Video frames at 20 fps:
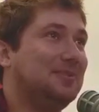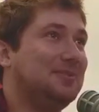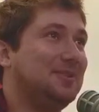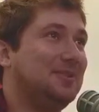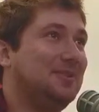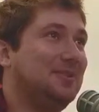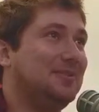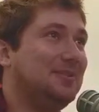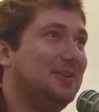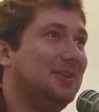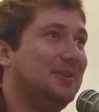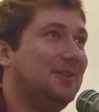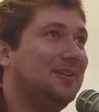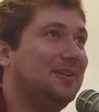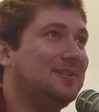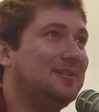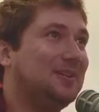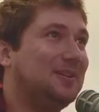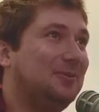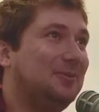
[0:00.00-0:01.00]
So it's
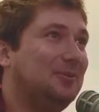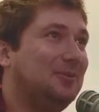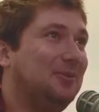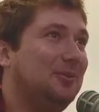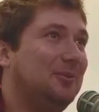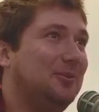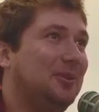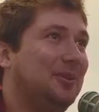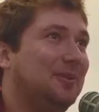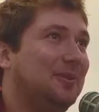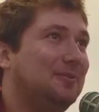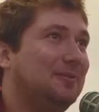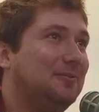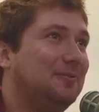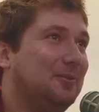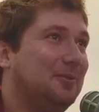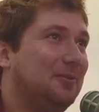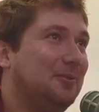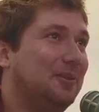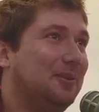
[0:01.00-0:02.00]
all road
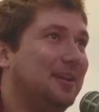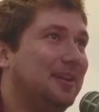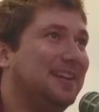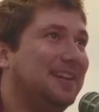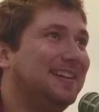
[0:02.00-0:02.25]
worthy.